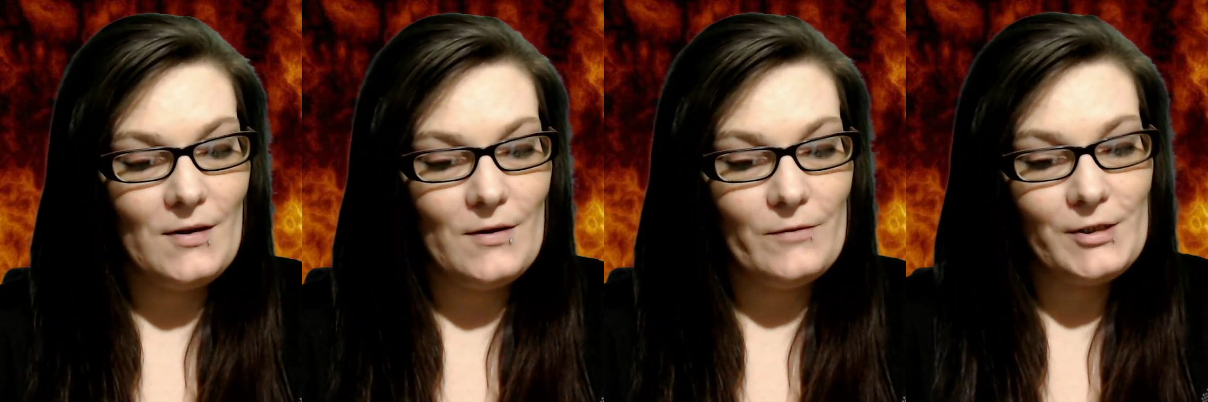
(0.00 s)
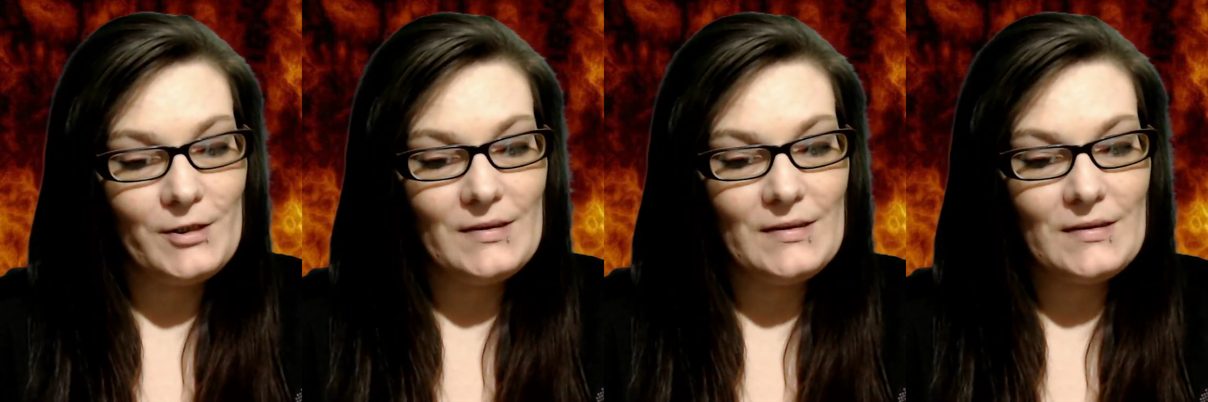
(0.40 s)
the
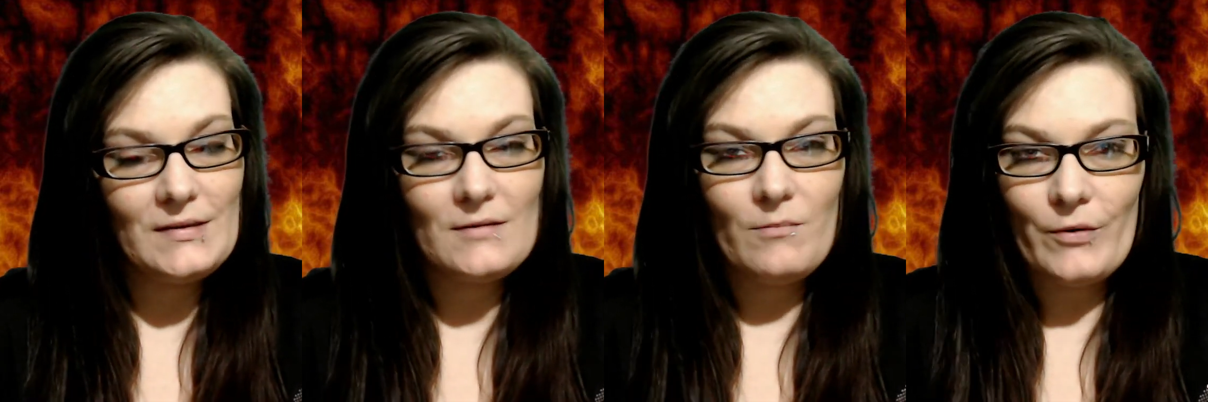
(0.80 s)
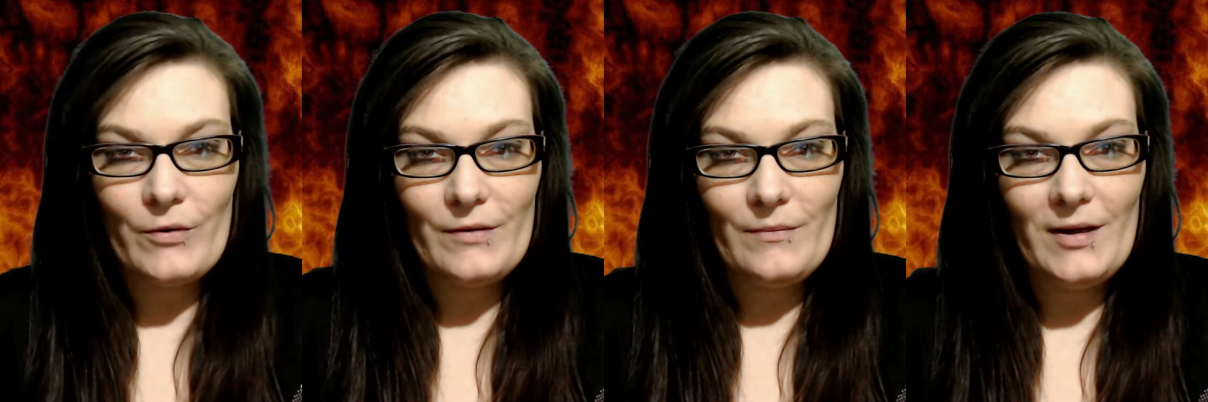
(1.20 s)
OGs and
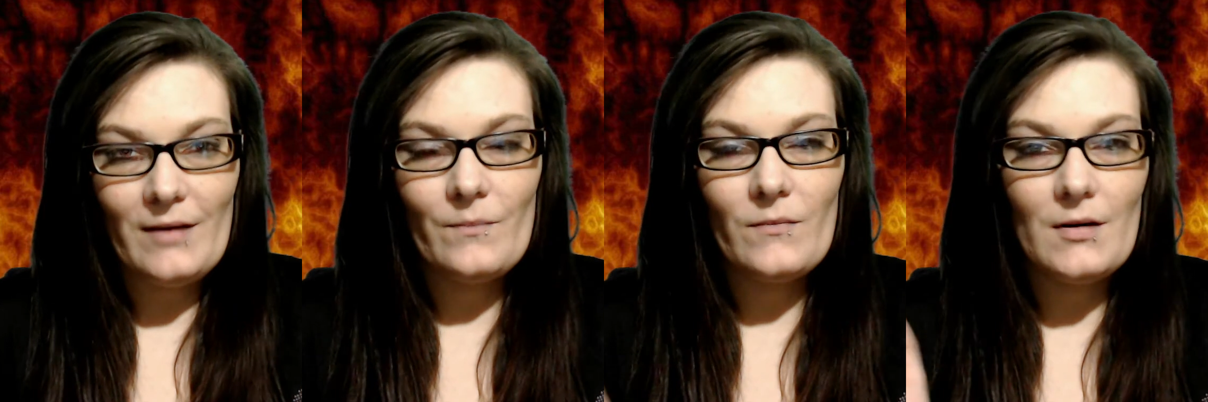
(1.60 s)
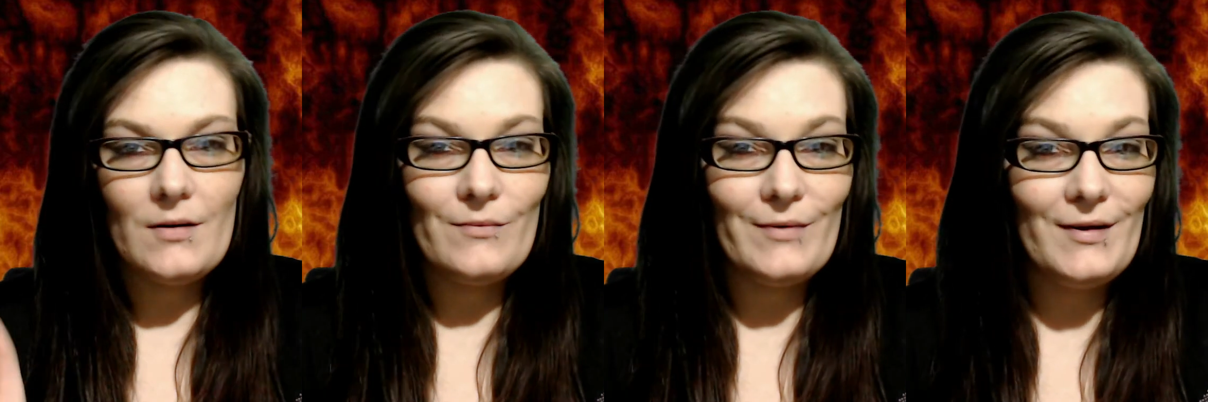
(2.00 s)
supporting me. I
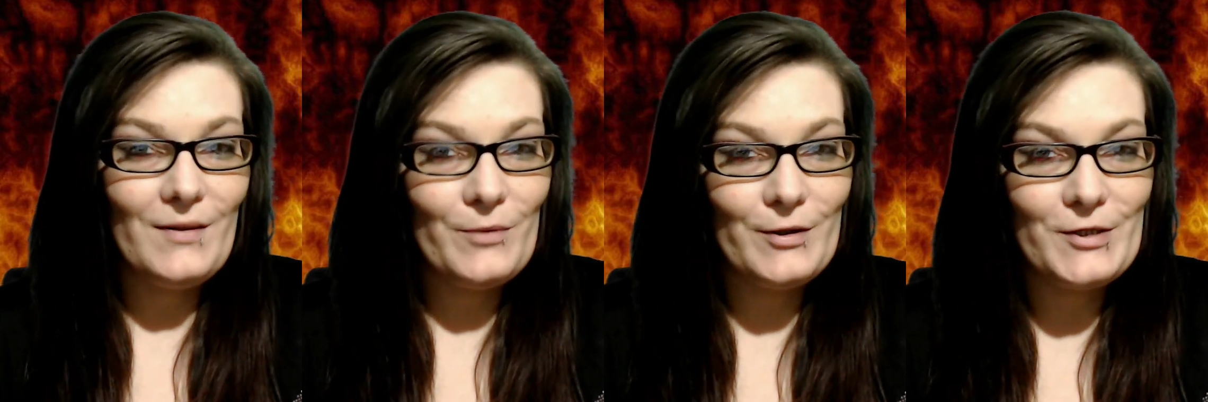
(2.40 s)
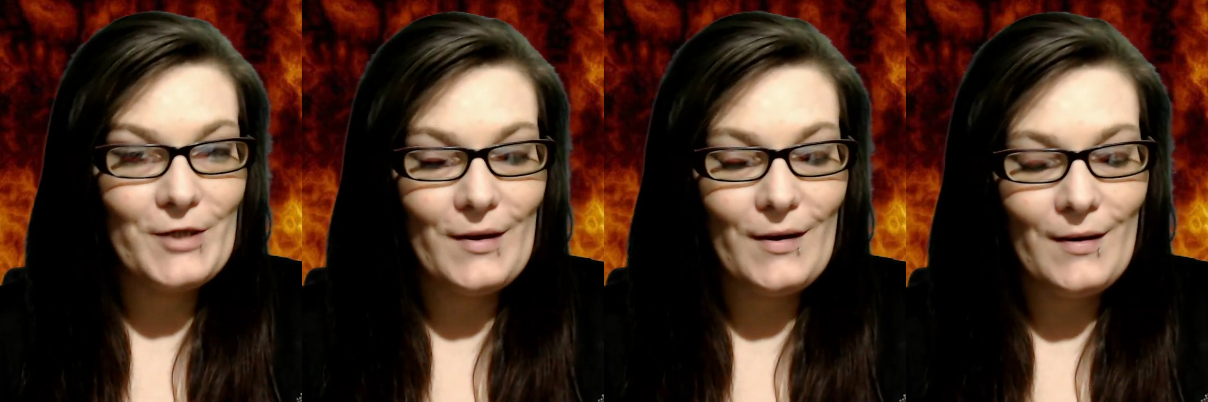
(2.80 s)
really
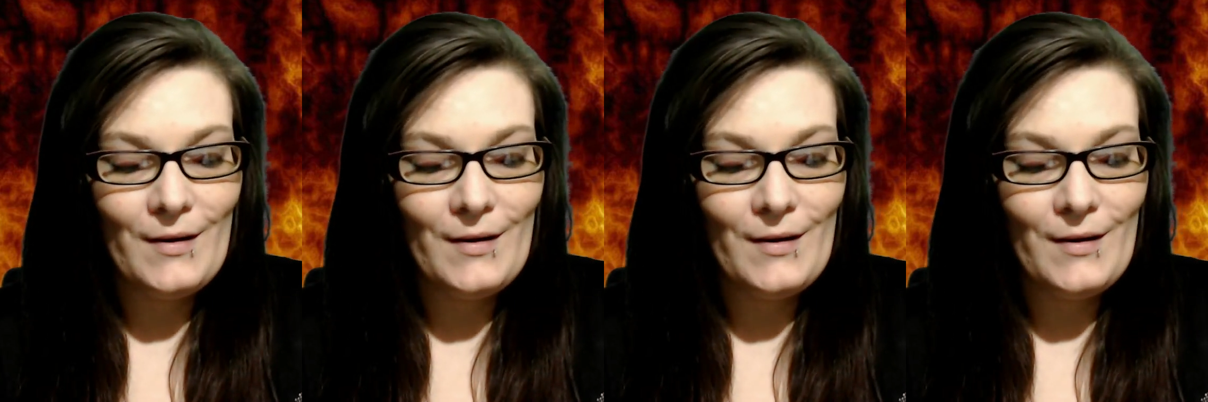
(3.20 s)
appreciate it.